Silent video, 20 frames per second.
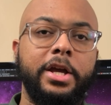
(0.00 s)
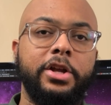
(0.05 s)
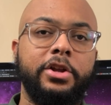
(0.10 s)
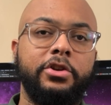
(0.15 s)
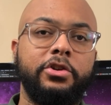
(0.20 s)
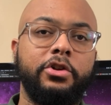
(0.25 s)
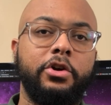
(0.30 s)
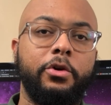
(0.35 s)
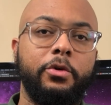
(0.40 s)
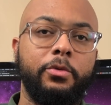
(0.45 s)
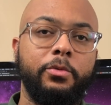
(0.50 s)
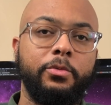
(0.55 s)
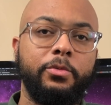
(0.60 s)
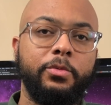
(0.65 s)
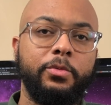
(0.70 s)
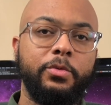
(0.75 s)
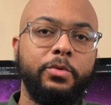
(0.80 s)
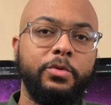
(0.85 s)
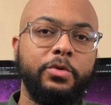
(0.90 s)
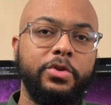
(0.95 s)
So
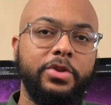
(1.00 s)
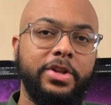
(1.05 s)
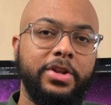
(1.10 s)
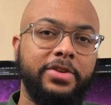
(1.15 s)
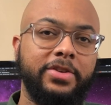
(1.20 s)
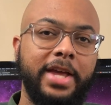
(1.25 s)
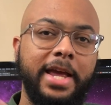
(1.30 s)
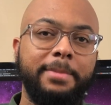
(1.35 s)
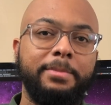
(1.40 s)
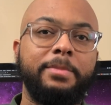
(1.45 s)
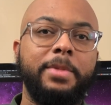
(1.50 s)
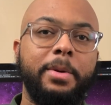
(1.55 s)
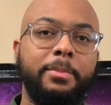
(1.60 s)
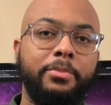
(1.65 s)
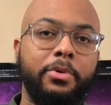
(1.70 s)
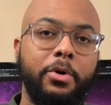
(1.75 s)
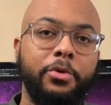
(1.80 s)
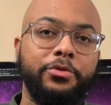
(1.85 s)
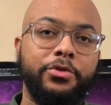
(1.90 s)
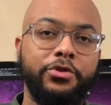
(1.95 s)
the same
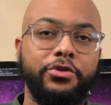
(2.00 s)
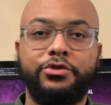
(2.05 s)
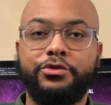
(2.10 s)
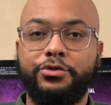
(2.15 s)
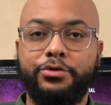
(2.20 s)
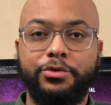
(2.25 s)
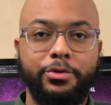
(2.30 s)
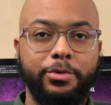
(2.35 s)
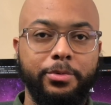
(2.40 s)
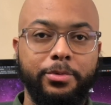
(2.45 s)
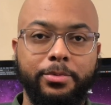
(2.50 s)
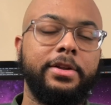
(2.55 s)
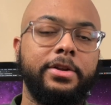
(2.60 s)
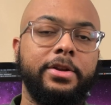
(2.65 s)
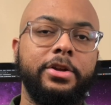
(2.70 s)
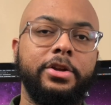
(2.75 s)
approach is true.